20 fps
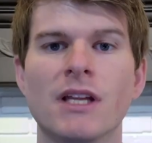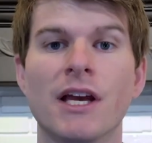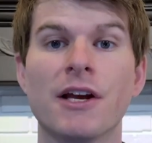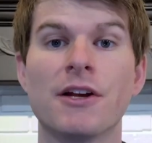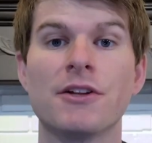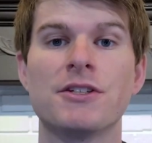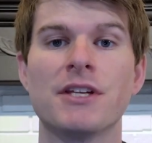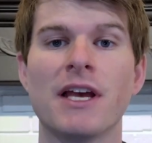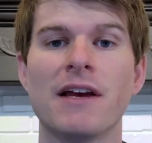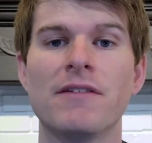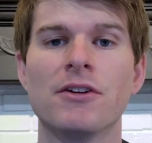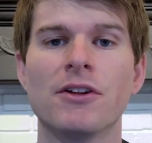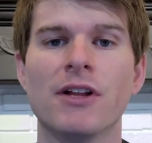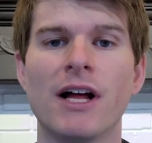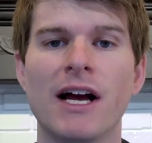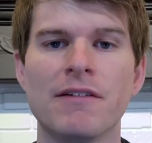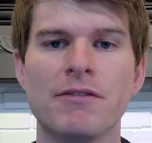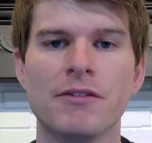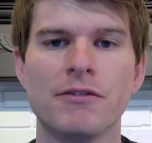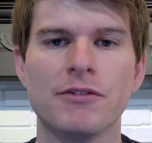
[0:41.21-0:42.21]
It could save your
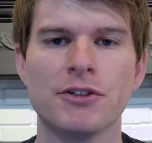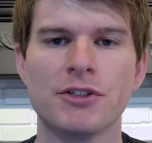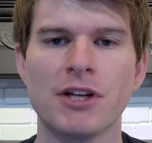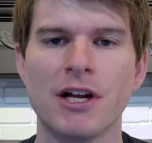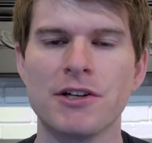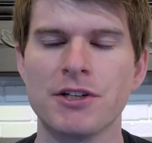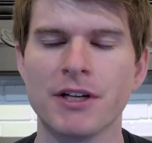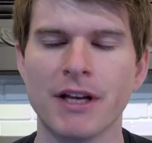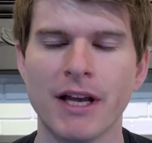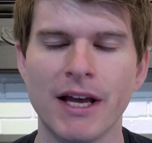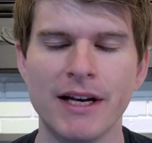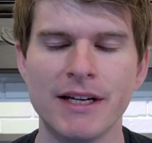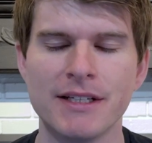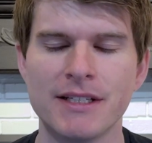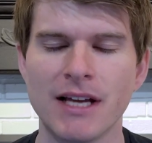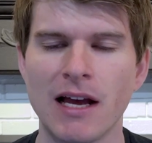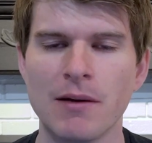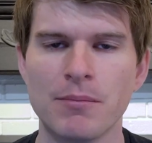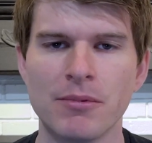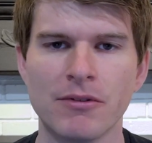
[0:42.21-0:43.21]
life if you're touching any
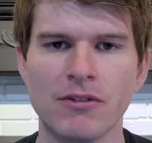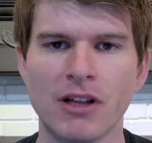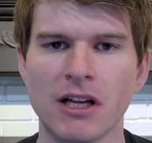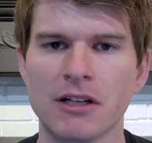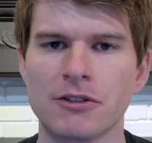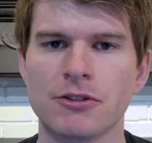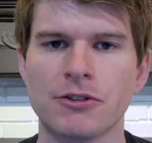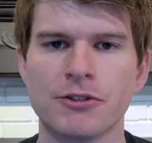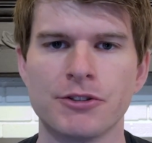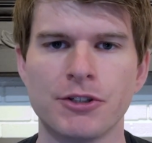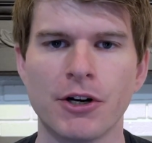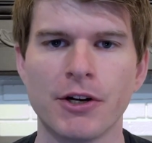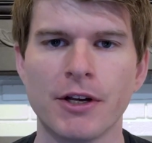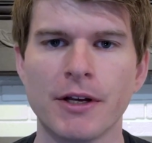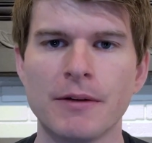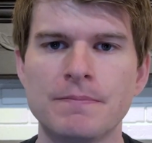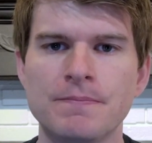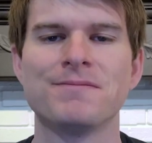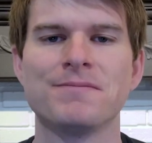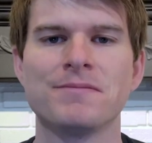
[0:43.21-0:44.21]
type of electrical
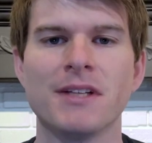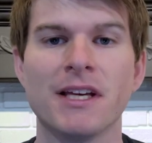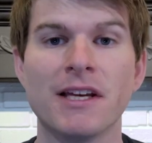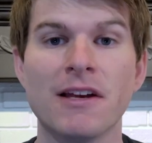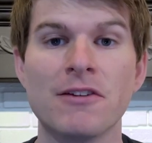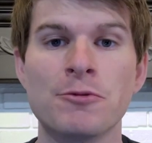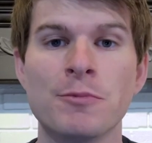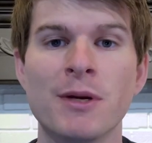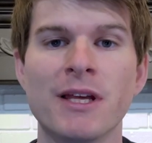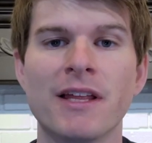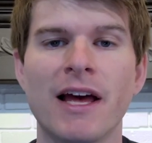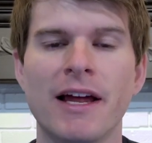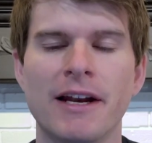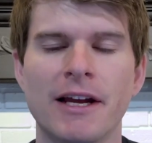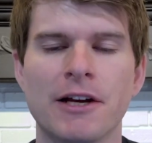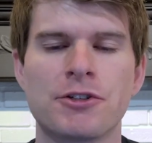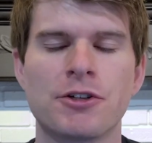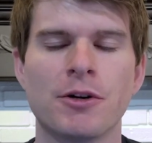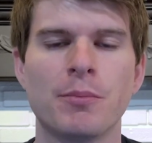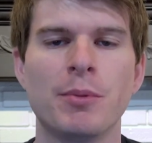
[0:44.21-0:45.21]
circuit. It gives me that
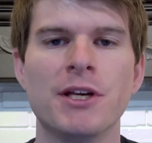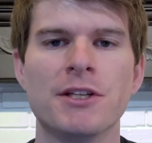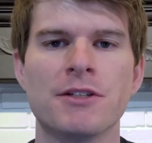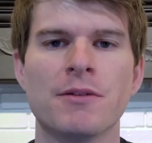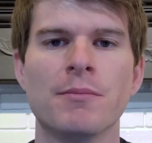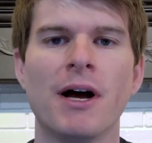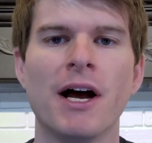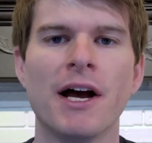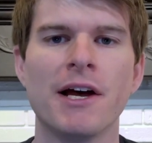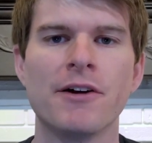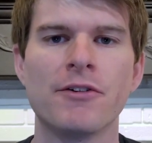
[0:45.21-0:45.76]
extra peace of mind